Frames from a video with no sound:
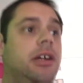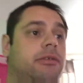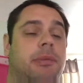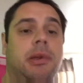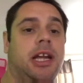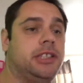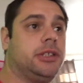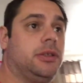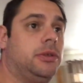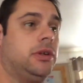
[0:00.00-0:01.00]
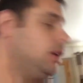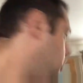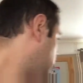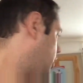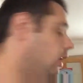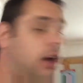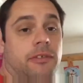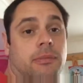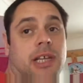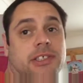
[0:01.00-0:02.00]
replied to quite a lot
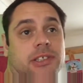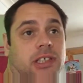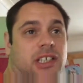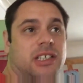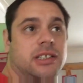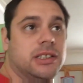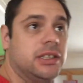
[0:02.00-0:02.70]
of them last night.